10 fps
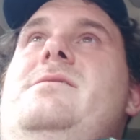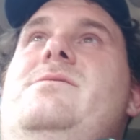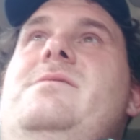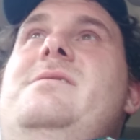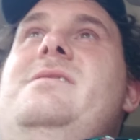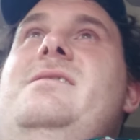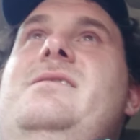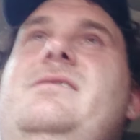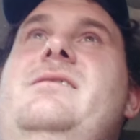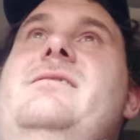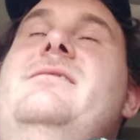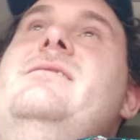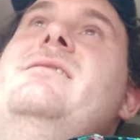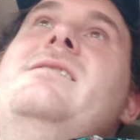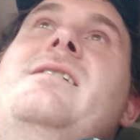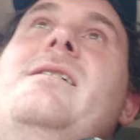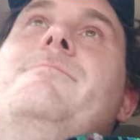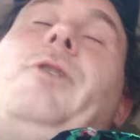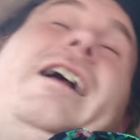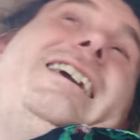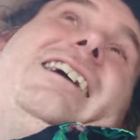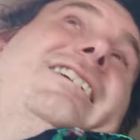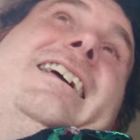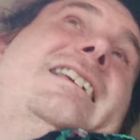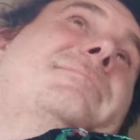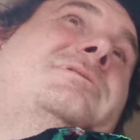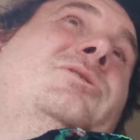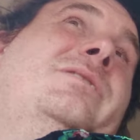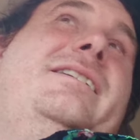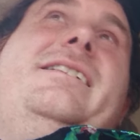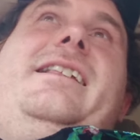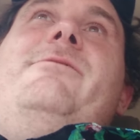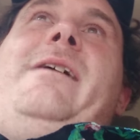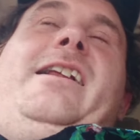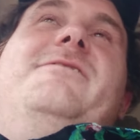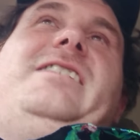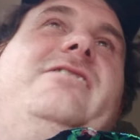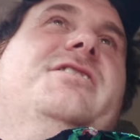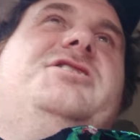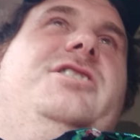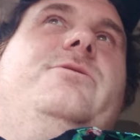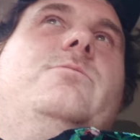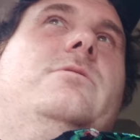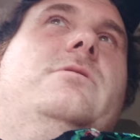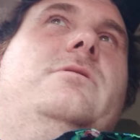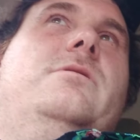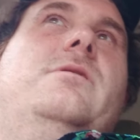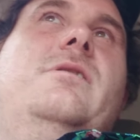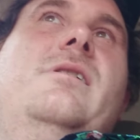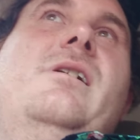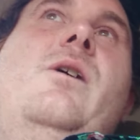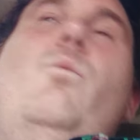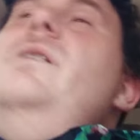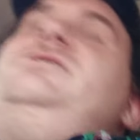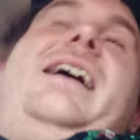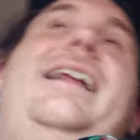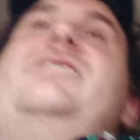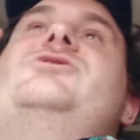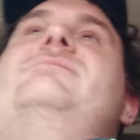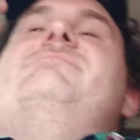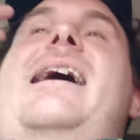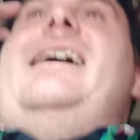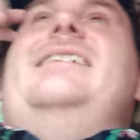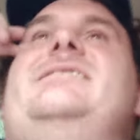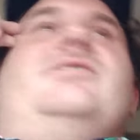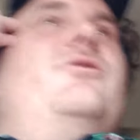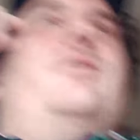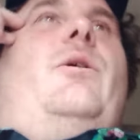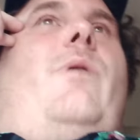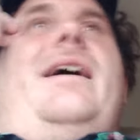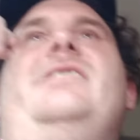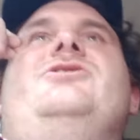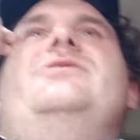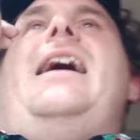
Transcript: crazy to me. Crazy. Brian Kelly ended up doing it, and then he ran off to LSU. Yeah. Which that and that I still don't get why he took